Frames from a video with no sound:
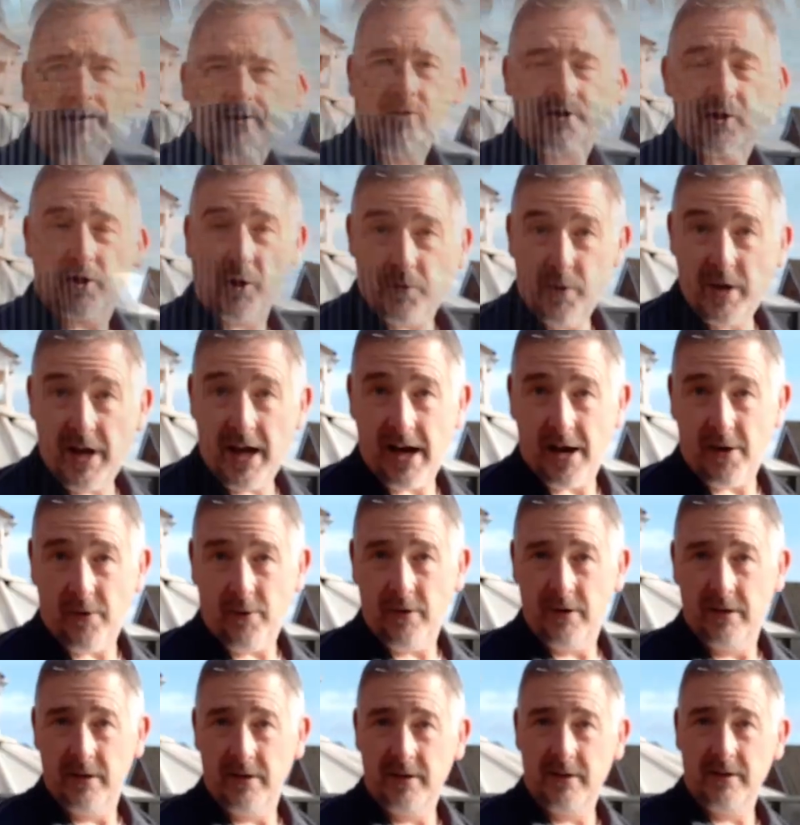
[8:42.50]
So
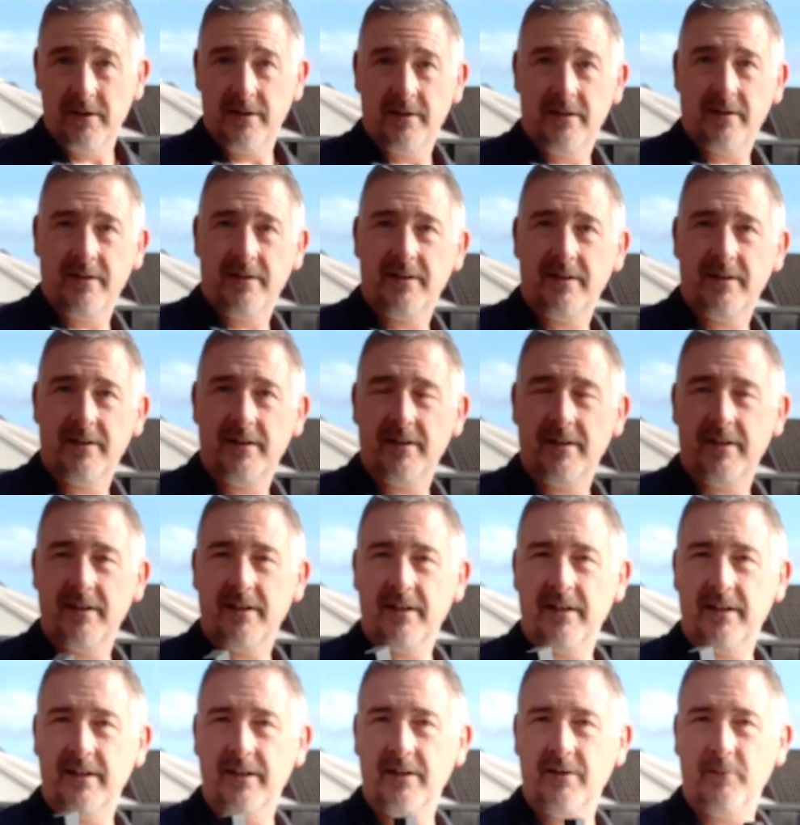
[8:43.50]
now
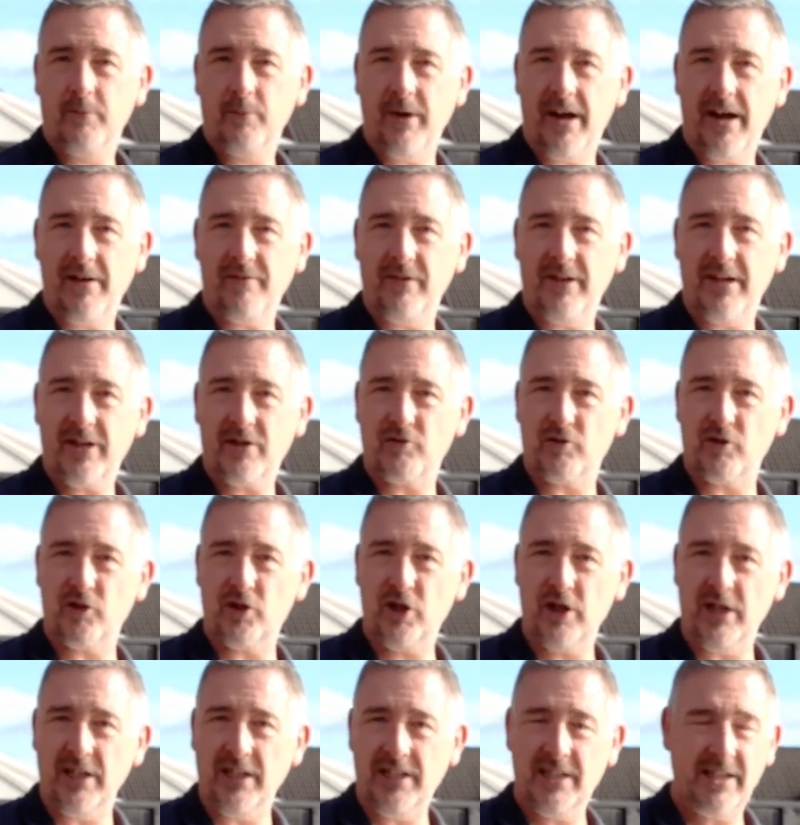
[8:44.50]
we have the extra
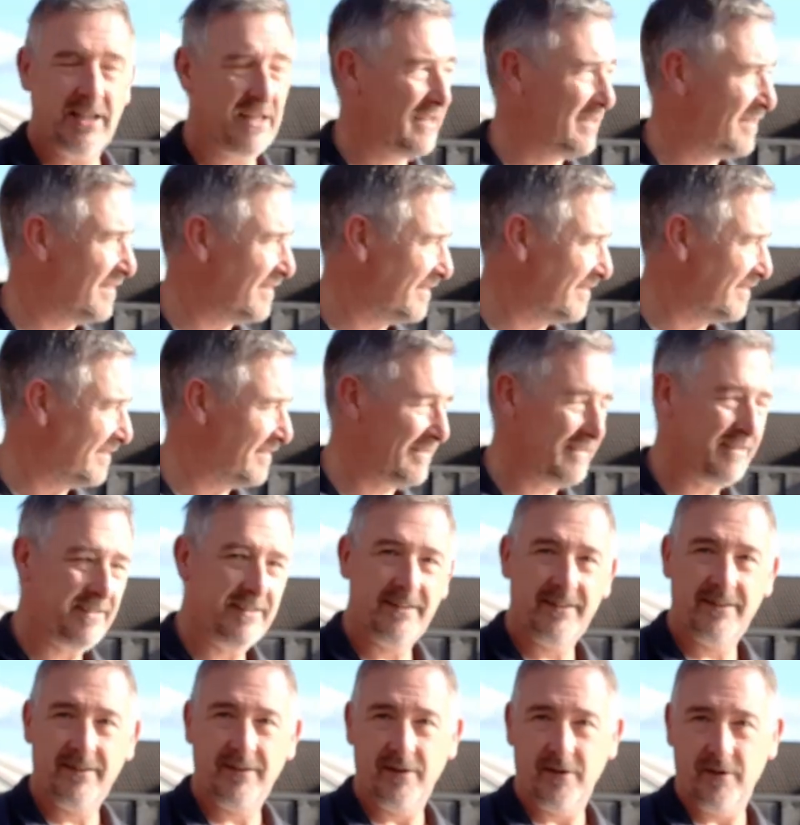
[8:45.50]
sheet.
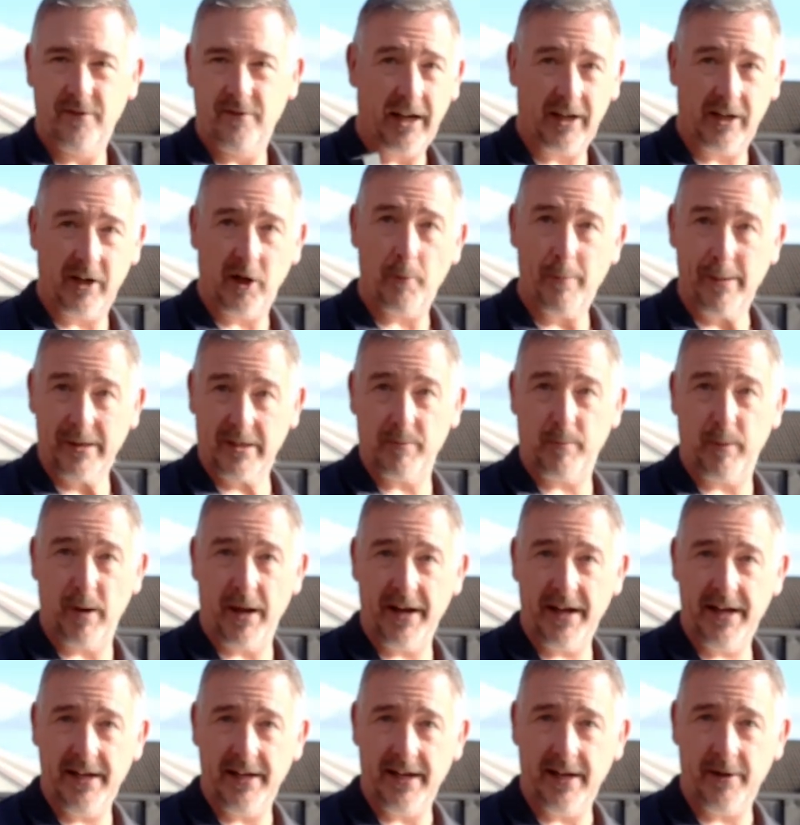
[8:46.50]
I can go back to
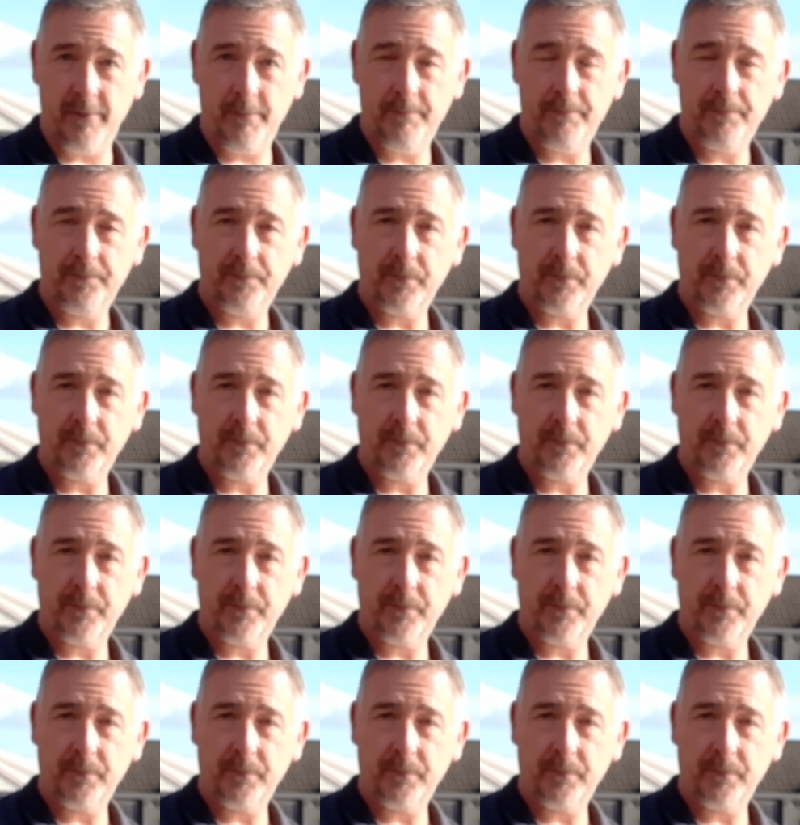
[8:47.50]
plan A now,